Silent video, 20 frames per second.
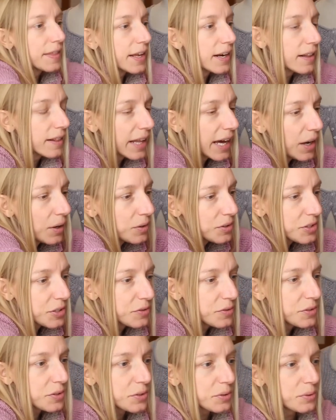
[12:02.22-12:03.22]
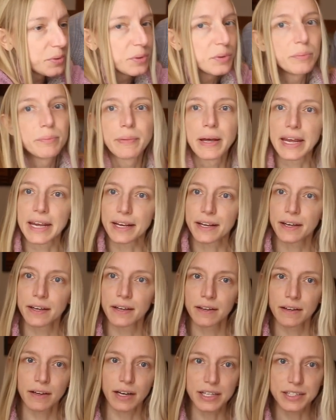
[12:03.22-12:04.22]
that allows you to make
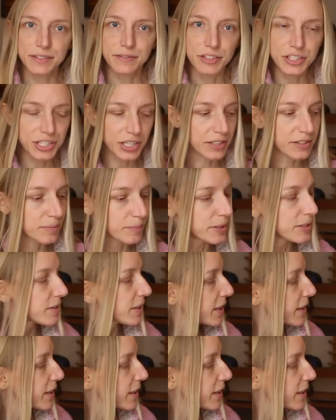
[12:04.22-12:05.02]
kinds of adjustments